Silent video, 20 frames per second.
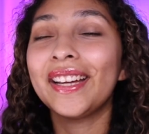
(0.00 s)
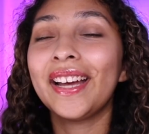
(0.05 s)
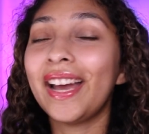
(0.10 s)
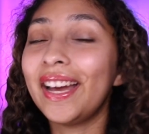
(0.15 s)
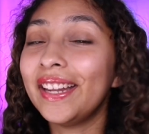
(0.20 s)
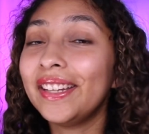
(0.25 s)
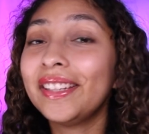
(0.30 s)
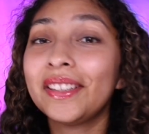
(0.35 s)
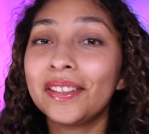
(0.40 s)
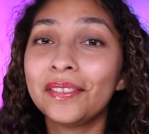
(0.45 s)

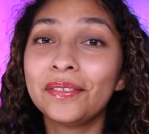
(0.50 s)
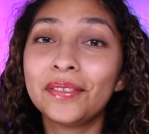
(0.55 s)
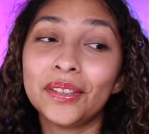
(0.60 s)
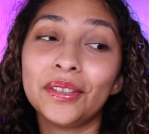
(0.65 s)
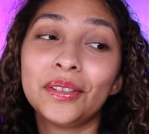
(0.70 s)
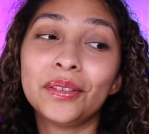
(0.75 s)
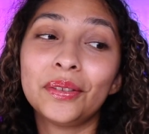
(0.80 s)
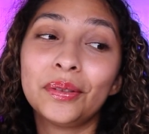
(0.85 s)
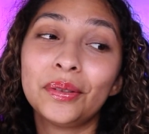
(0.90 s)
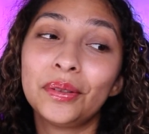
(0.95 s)
Any of
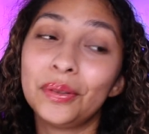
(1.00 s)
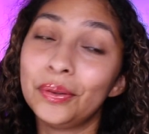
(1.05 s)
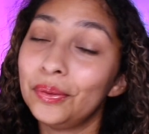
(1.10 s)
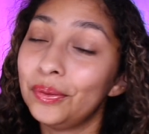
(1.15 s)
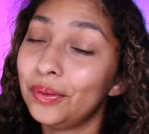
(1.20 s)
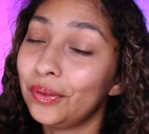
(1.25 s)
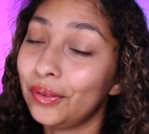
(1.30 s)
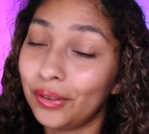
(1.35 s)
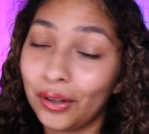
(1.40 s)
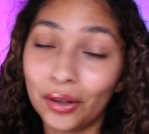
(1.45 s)
you
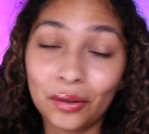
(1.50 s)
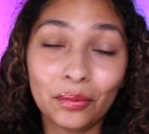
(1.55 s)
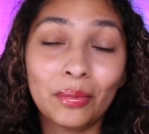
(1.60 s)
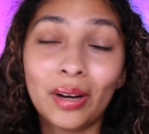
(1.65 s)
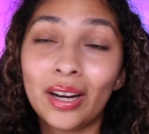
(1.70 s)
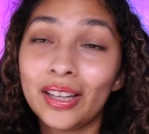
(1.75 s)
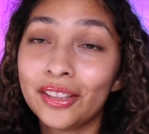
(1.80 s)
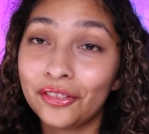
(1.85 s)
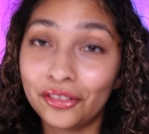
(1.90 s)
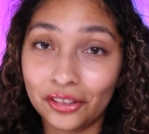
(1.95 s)
who know
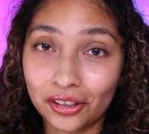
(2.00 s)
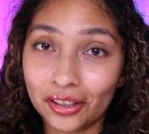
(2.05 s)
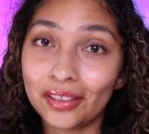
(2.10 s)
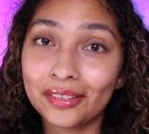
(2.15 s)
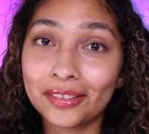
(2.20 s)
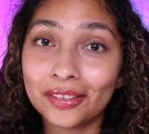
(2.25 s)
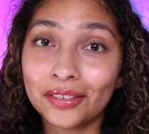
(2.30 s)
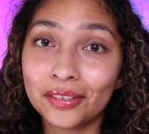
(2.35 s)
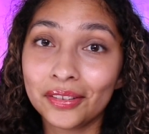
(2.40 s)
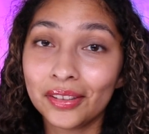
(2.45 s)
my
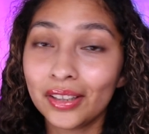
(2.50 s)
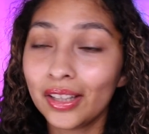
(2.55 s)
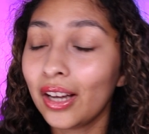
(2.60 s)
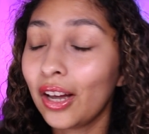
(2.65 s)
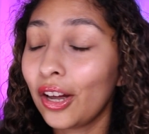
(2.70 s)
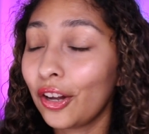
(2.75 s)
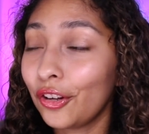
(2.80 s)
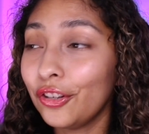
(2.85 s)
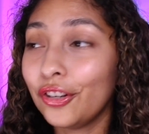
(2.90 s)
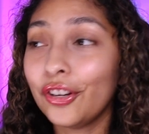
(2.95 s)
channel
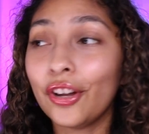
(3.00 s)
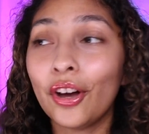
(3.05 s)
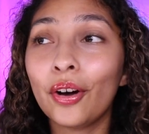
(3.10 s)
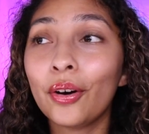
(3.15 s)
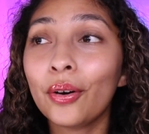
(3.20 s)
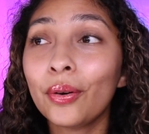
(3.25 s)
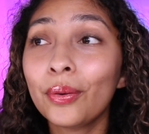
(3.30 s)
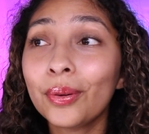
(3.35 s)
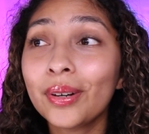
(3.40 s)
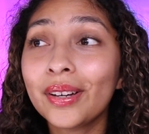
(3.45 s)

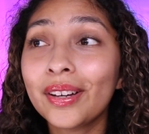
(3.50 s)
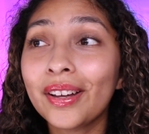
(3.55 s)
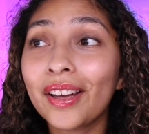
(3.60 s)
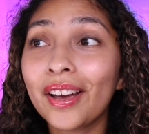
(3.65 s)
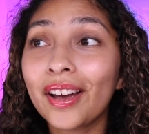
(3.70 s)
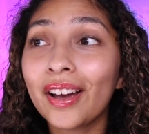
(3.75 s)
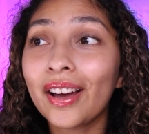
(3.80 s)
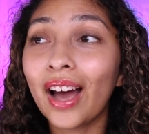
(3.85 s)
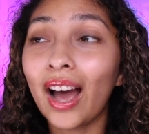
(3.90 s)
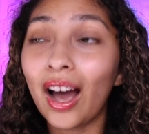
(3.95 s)
know
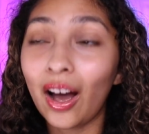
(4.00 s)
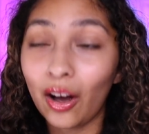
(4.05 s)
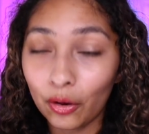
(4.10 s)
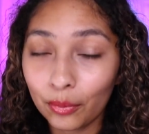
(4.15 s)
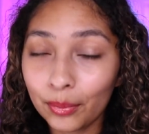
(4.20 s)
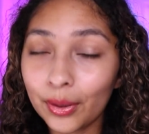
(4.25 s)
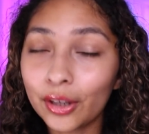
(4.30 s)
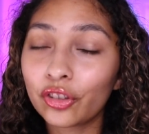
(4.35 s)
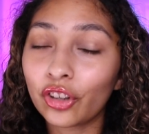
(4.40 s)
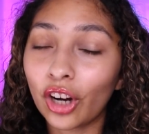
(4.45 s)
how
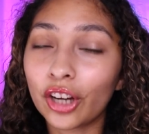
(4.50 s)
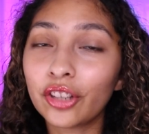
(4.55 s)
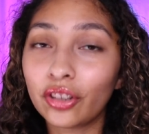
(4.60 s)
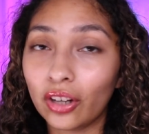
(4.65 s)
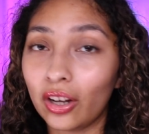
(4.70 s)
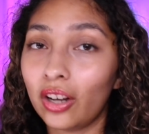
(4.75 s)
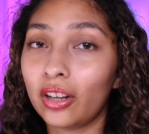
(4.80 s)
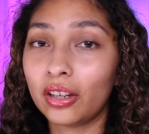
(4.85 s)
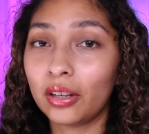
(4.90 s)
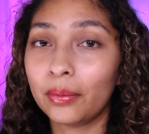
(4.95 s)
much I
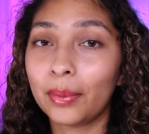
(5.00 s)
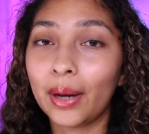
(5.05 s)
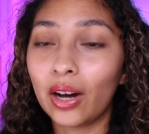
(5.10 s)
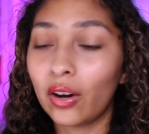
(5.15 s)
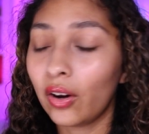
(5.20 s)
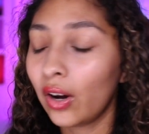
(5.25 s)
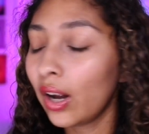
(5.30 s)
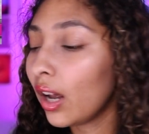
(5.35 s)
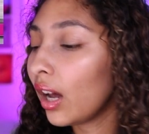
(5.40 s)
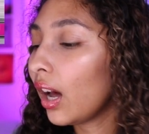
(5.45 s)
talk
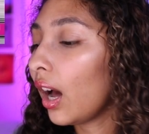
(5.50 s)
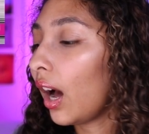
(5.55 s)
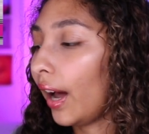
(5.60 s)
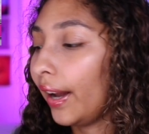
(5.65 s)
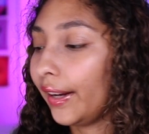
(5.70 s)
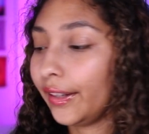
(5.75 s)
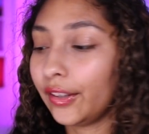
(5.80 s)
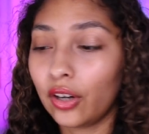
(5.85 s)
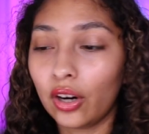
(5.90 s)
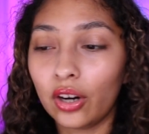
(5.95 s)
about
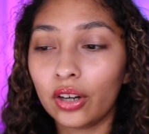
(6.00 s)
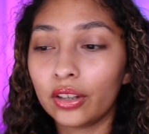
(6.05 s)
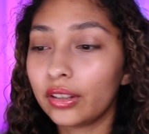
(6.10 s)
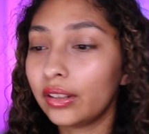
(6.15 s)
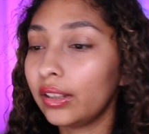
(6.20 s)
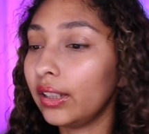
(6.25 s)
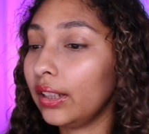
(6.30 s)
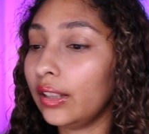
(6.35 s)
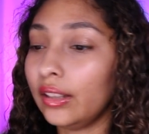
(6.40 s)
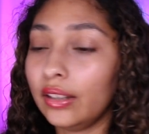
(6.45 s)

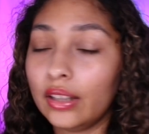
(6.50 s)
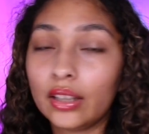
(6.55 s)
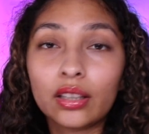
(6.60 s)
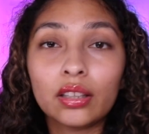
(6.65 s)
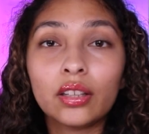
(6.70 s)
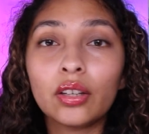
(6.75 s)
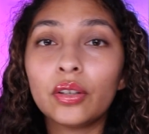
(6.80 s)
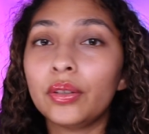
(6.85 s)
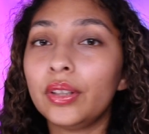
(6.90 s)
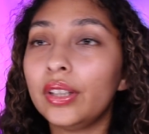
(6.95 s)
iCarly,
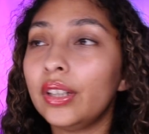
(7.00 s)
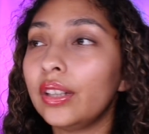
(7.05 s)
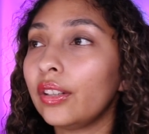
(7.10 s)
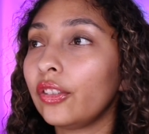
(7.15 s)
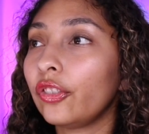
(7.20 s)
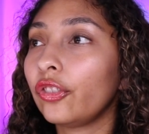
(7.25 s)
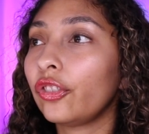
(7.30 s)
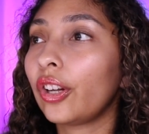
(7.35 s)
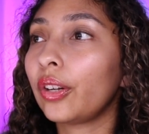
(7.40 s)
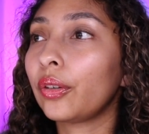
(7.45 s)
Nickelodeon
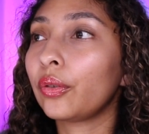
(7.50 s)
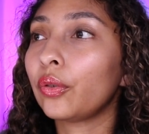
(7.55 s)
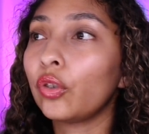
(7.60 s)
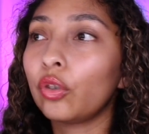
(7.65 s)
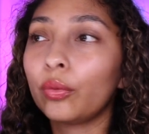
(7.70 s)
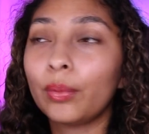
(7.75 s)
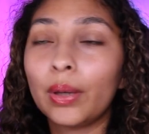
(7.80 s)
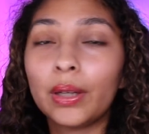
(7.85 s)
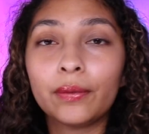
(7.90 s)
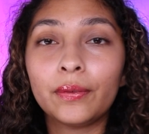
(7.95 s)
in
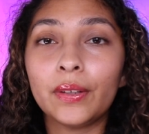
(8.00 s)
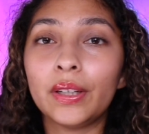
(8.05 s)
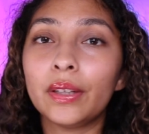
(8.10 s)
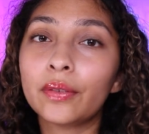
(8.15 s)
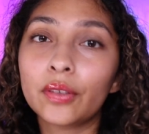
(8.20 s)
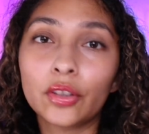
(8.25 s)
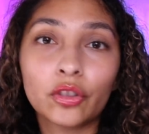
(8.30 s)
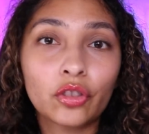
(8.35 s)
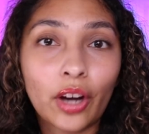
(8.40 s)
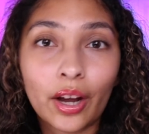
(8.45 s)
general, my
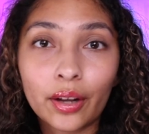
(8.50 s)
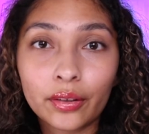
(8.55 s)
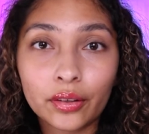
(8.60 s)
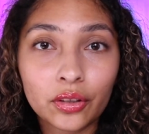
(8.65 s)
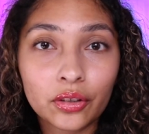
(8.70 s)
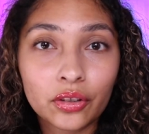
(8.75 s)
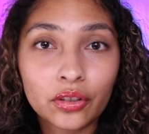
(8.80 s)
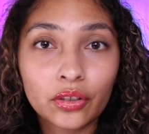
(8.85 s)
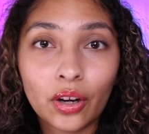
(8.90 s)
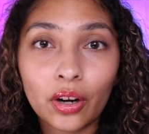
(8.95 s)
favorite
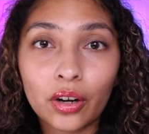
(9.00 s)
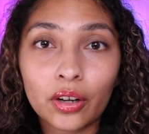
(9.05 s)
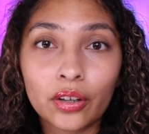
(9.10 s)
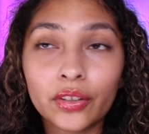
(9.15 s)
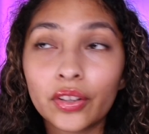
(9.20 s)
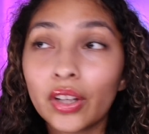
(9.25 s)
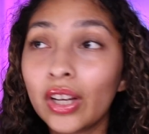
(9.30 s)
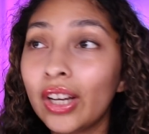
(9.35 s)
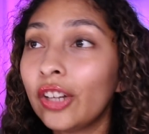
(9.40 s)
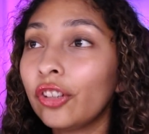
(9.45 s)
childhood
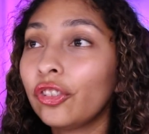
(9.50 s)
stars.